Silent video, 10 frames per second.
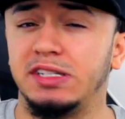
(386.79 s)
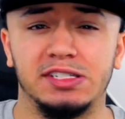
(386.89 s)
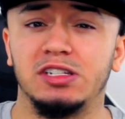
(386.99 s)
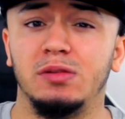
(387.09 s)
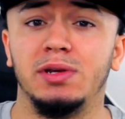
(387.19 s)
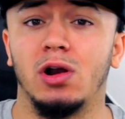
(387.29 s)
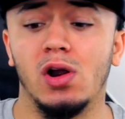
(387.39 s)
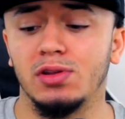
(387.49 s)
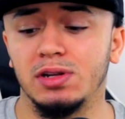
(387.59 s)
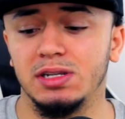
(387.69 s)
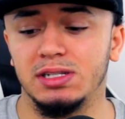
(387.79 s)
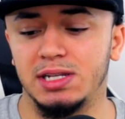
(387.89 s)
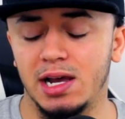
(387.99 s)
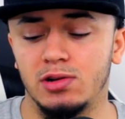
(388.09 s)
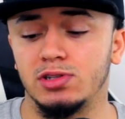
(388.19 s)
this is going to be Karl-Anthony
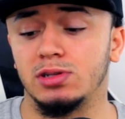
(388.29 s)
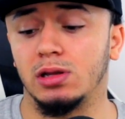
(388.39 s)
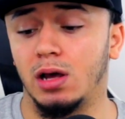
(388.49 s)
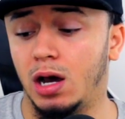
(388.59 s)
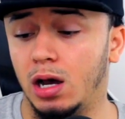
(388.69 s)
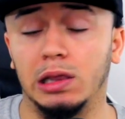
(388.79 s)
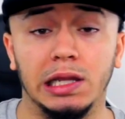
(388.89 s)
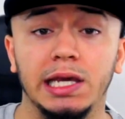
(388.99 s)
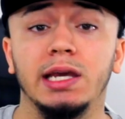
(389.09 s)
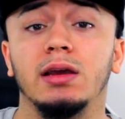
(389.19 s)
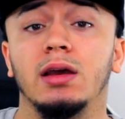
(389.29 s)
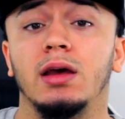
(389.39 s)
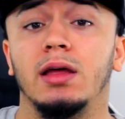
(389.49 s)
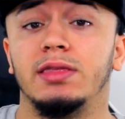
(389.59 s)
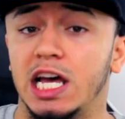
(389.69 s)
Towns' uh, league.
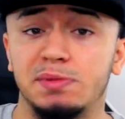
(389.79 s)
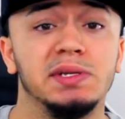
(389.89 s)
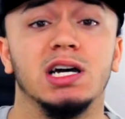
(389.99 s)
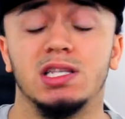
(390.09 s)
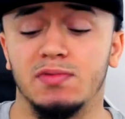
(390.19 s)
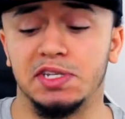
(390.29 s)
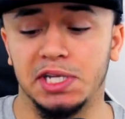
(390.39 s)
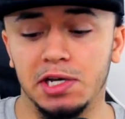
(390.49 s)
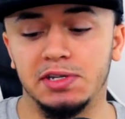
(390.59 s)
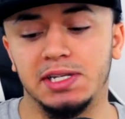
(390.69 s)
That's because of his skill